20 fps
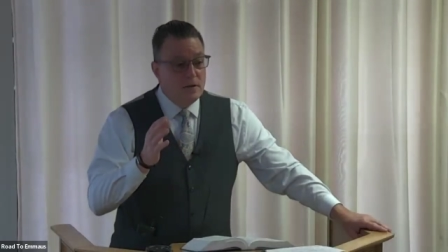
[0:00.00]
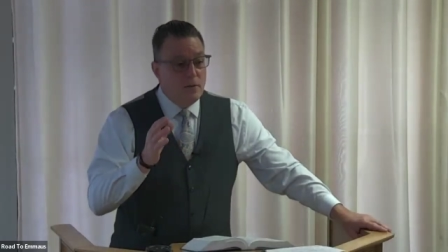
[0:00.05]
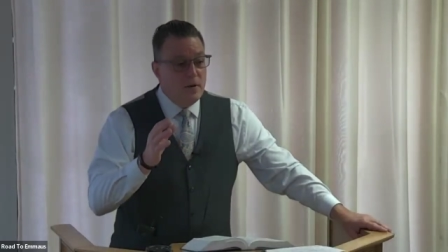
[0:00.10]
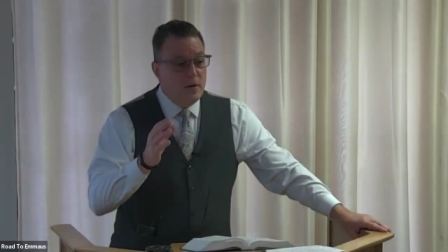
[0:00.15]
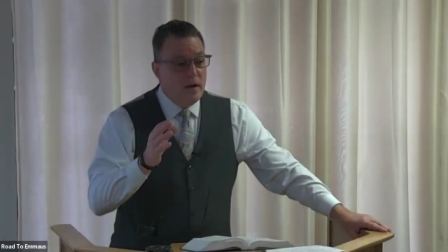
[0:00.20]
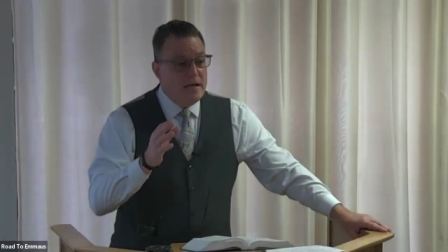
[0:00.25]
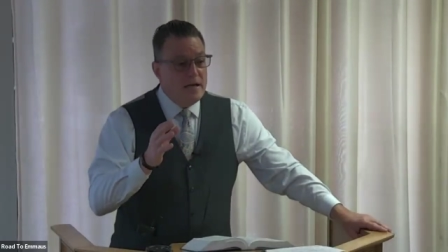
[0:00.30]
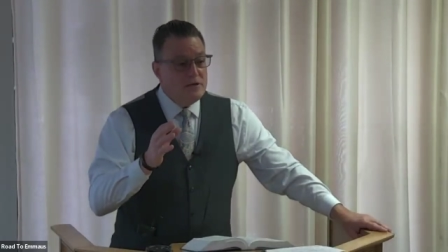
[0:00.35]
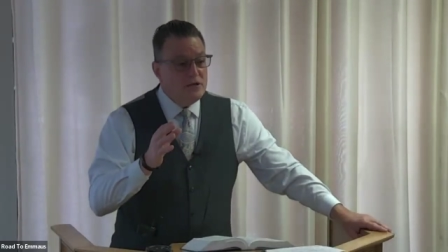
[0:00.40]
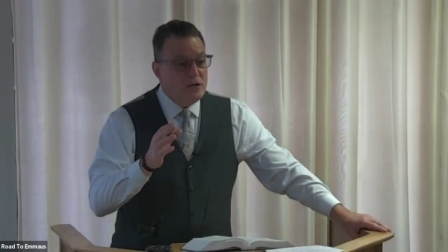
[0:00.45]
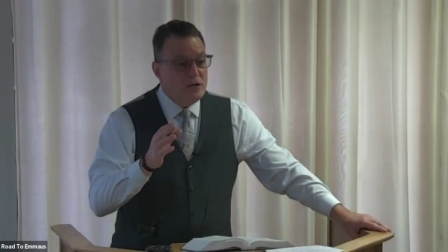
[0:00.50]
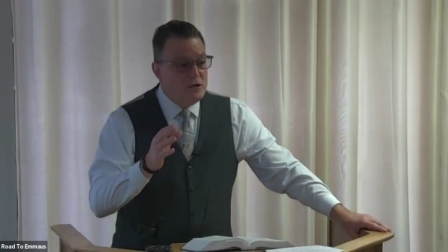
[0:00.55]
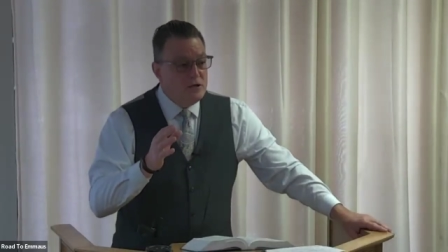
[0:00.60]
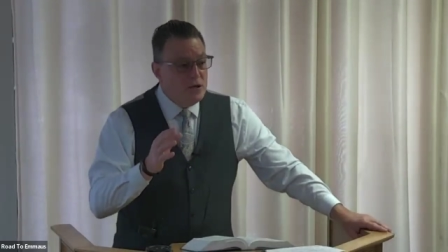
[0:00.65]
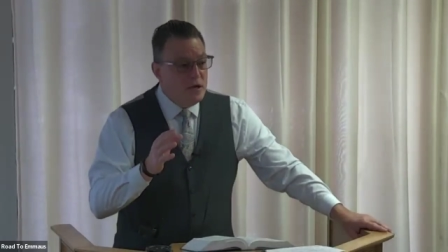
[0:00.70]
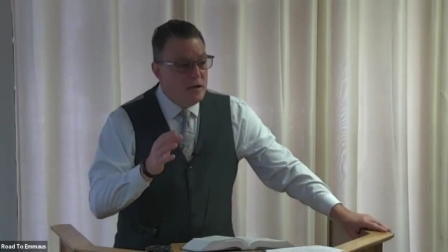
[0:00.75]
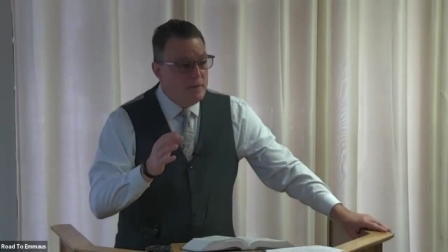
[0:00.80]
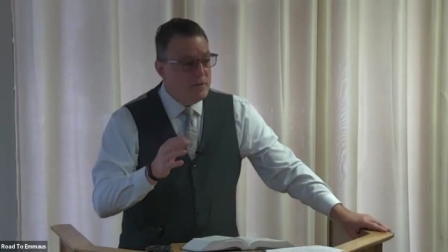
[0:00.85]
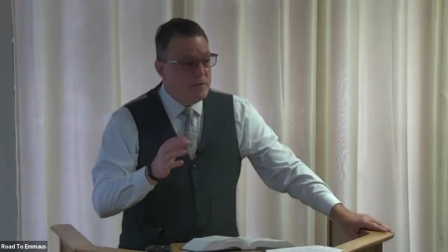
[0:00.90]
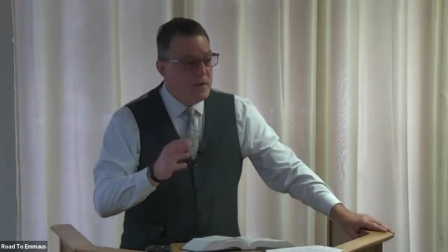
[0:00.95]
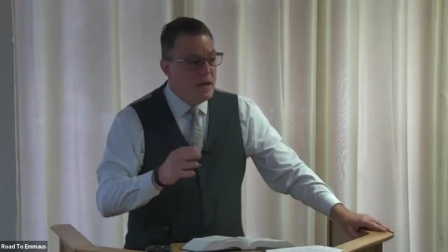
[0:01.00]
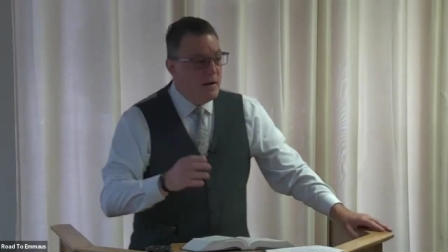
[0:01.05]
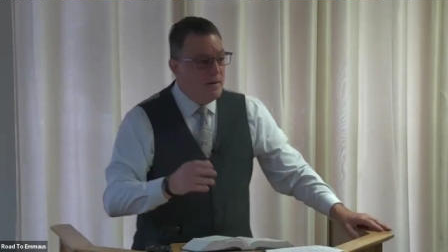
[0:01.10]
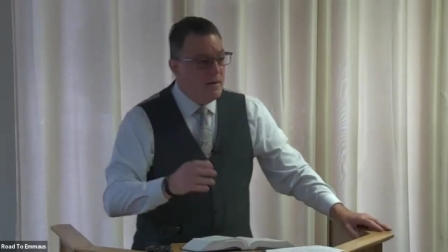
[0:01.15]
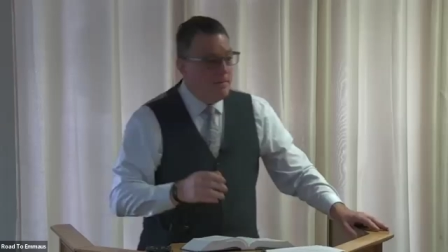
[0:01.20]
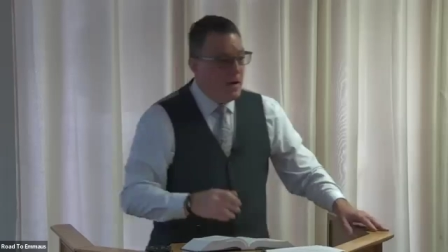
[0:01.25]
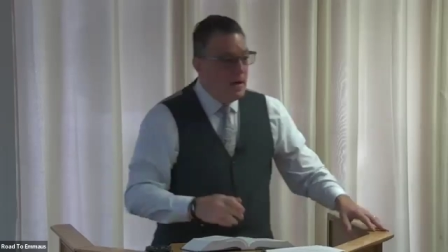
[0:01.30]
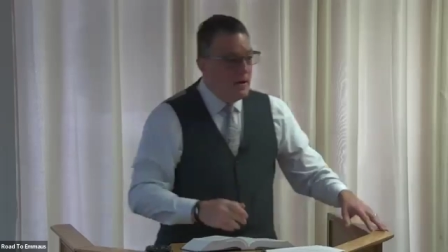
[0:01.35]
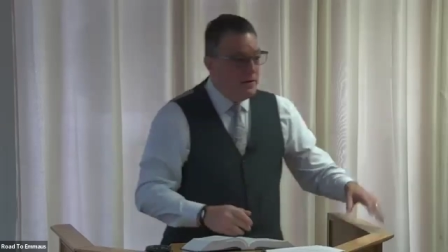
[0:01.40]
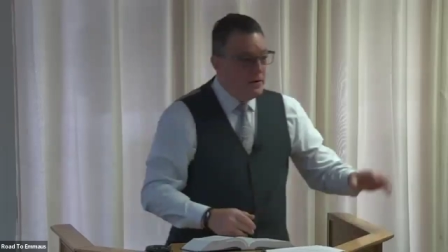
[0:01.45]
the relationship that
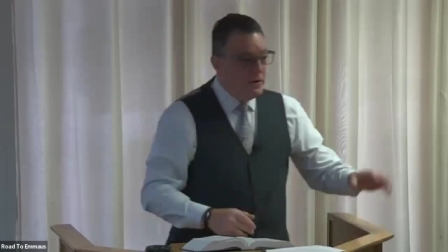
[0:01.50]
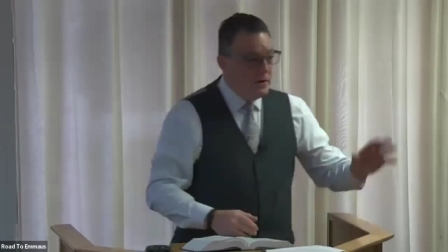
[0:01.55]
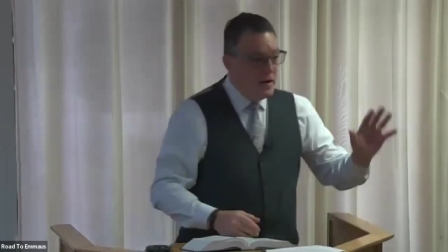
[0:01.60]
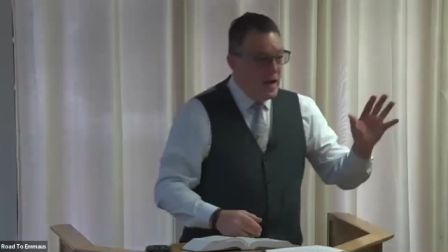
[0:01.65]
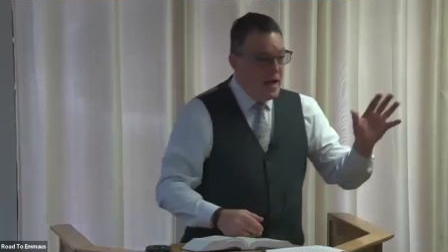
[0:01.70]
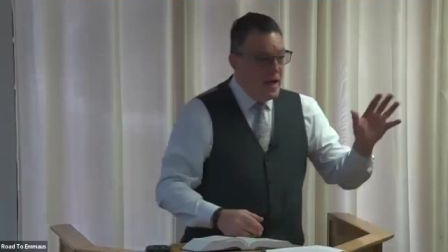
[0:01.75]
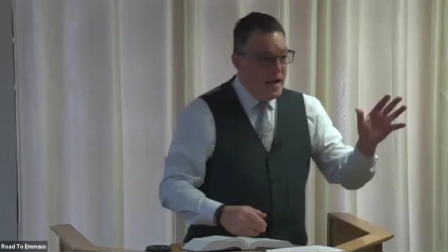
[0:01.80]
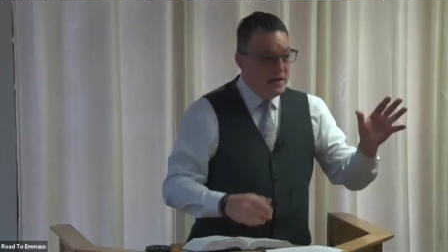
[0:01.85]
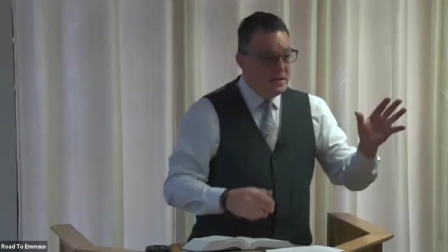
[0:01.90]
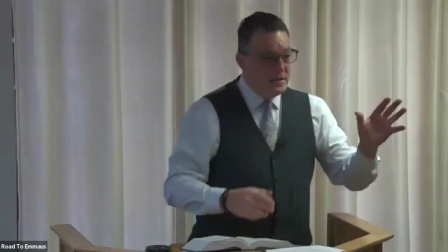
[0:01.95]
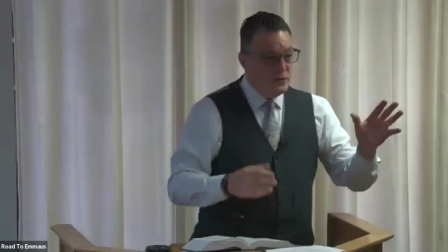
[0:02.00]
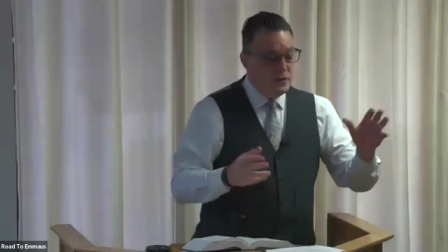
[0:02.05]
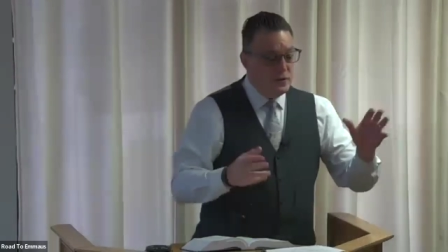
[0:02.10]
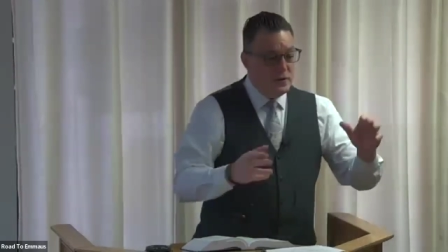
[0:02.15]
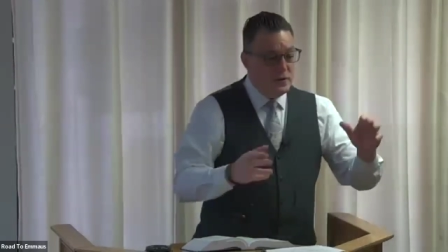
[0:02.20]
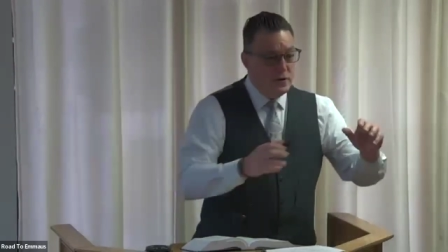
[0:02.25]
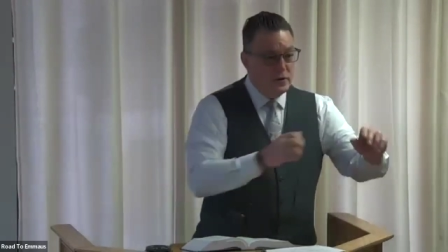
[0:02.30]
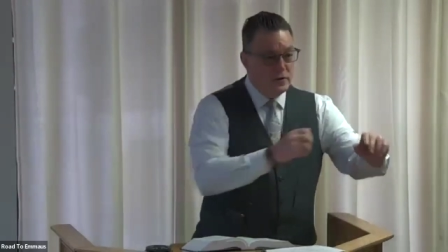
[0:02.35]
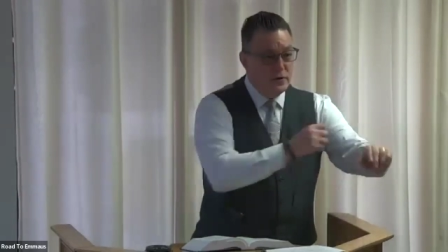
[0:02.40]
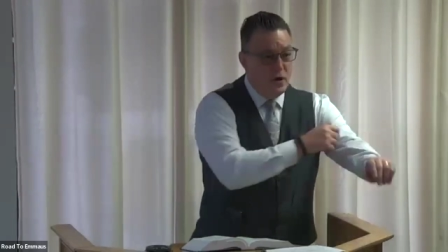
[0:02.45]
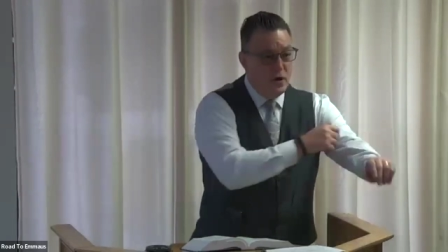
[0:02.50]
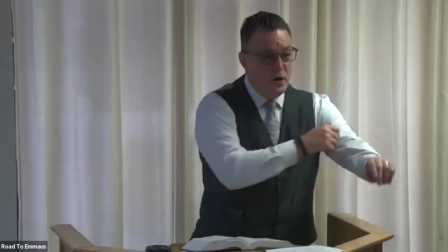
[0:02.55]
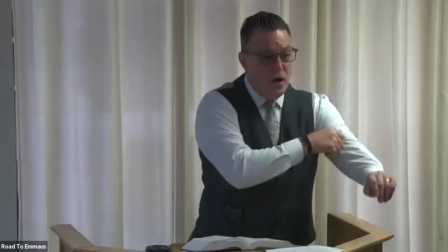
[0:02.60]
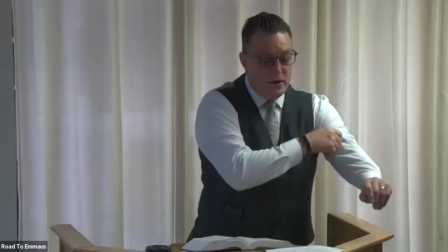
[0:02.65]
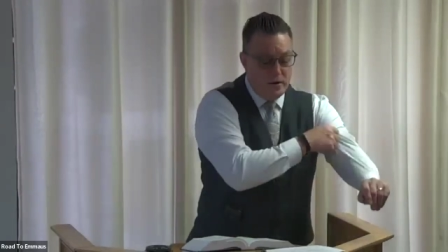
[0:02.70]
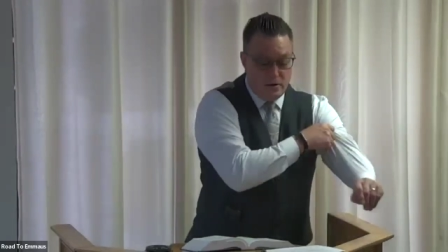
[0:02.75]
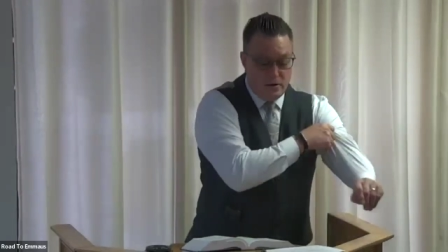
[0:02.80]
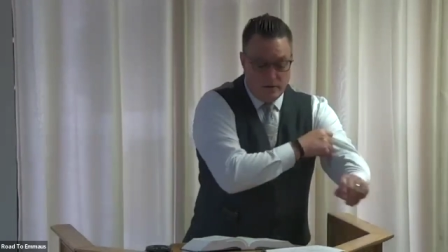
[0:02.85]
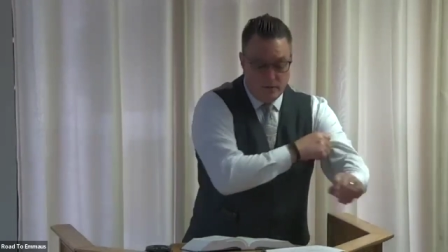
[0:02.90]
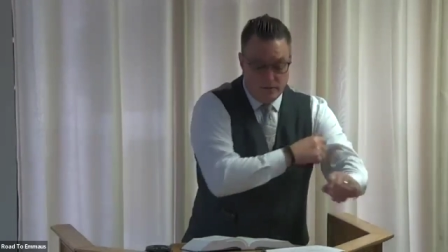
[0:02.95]
a mother has with her
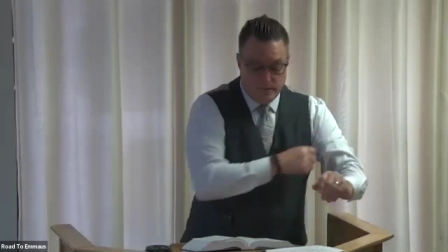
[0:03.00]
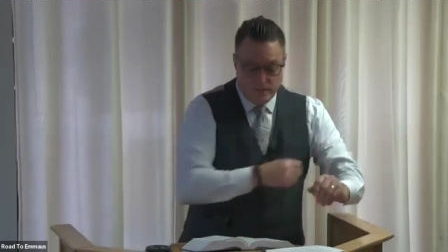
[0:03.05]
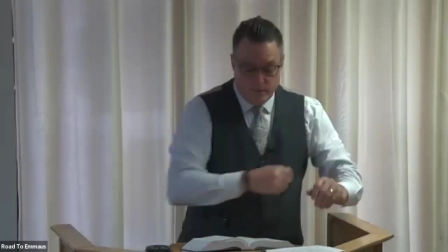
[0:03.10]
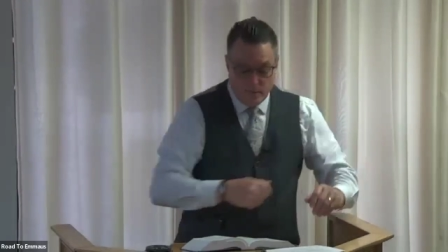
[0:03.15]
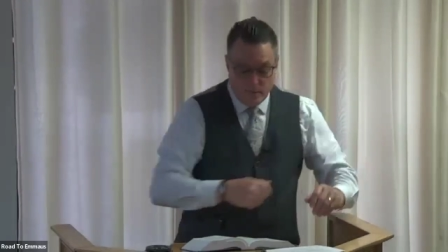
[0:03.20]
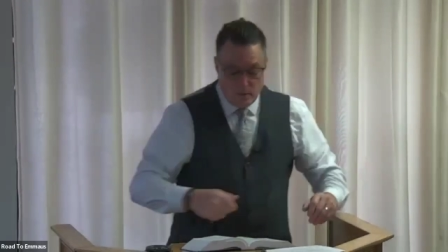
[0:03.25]
daughter